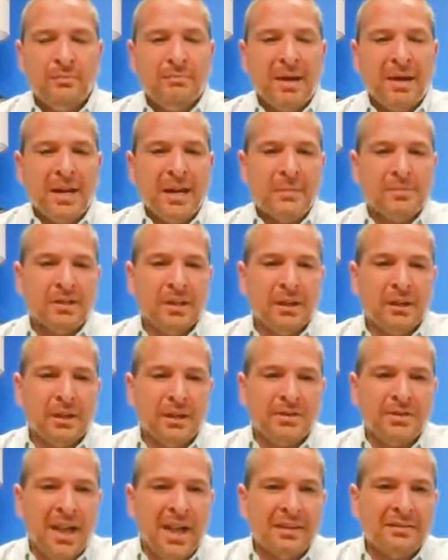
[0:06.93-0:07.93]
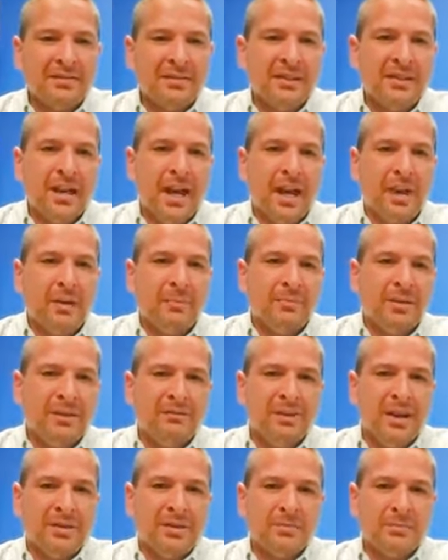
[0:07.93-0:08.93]
My name is Larry Jackson. I'm the
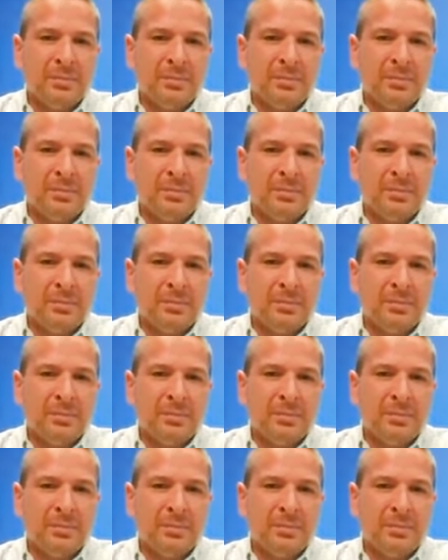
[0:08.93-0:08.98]
Vice